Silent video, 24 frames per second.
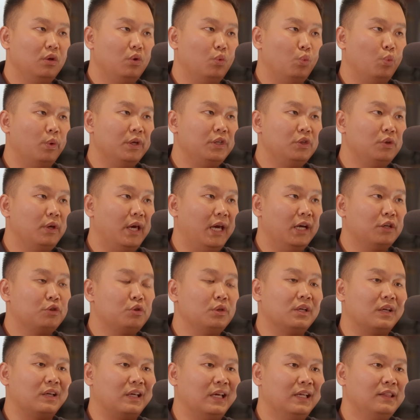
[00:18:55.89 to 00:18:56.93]
When you
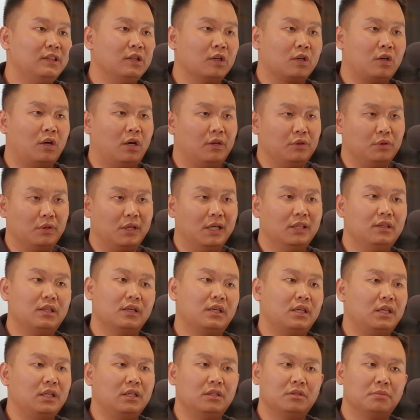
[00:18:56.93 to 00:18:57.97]
actually get the car, you get the
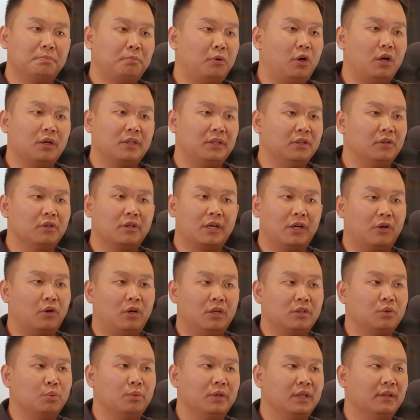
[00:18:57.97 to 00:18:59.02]
keys parked in your
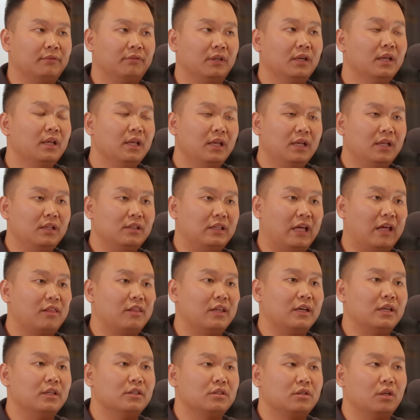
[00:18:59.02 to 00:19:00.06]
garage or whatever, that
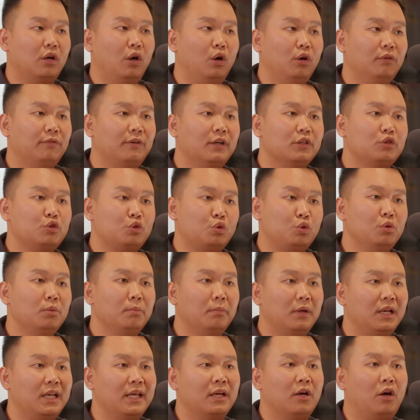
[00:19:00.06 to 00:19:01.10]
thing is over 2
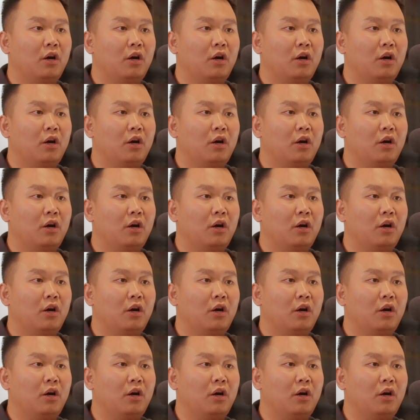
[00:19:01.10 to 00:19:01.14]
million